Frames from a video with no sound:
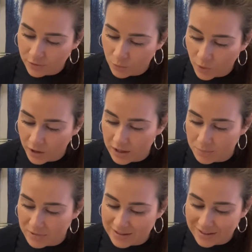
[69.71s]
from where he'd
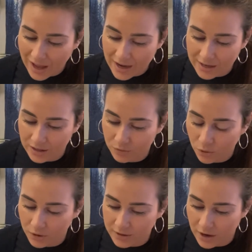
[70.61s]
been sliding and
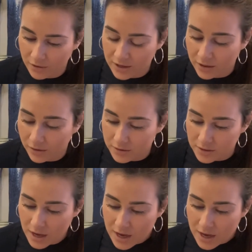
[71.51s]
rolling down hills.